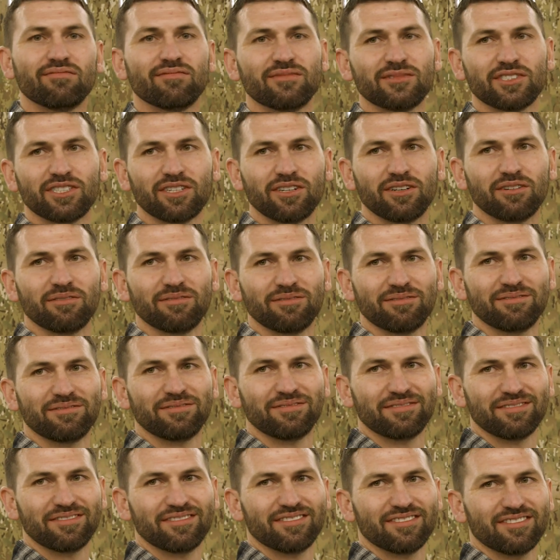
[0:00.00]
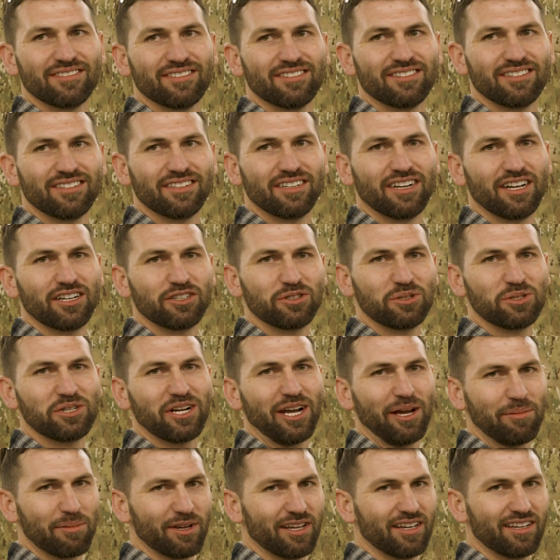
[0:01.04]
So, not too
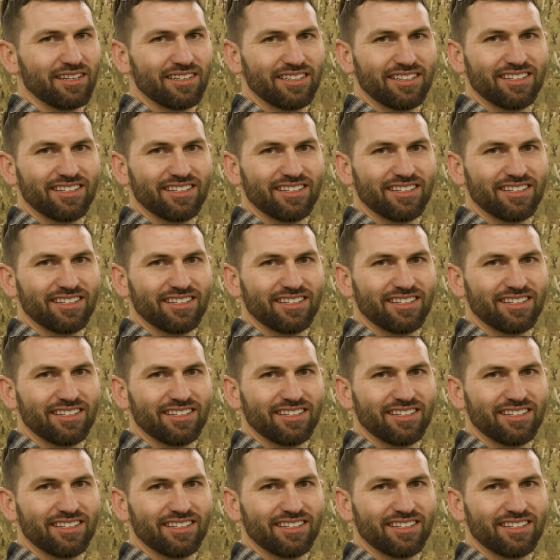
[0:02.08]
shabby.